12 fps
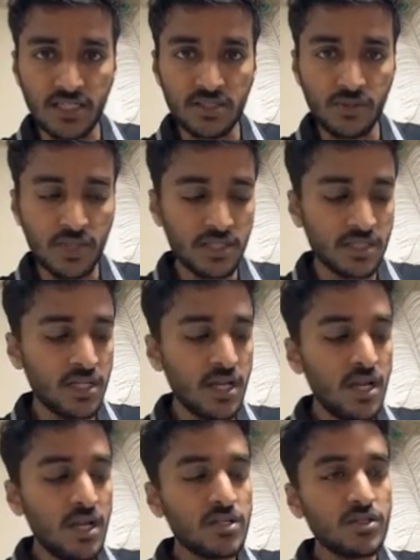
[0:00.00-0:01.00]
it as 2 years.
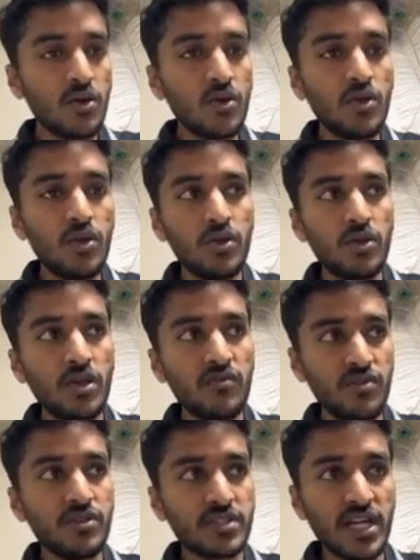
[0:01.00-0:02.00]
So
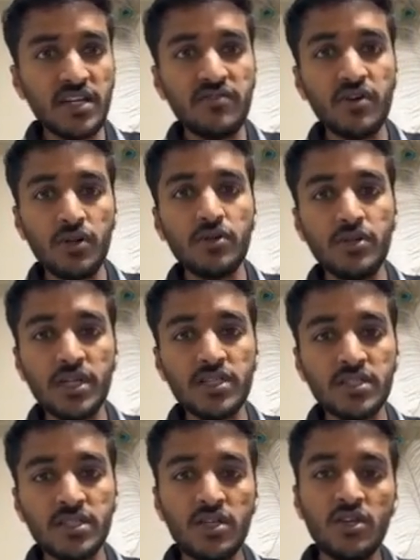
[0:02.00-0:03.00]
if you study for 2
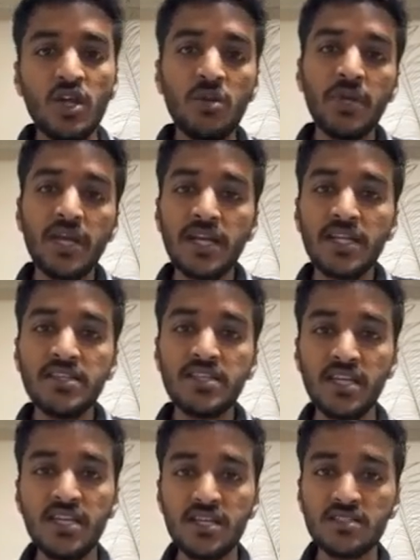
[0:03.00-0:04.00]
years, you'll be getting
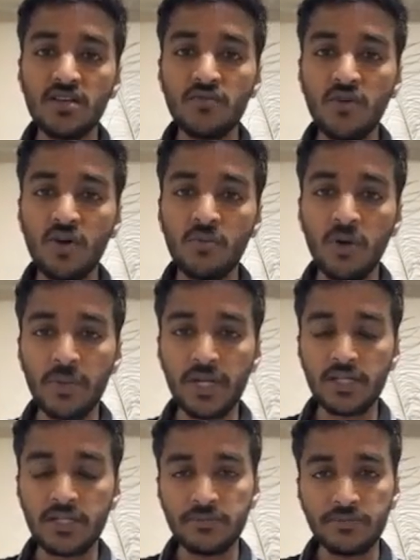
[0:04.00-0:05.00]
3 years of work permit.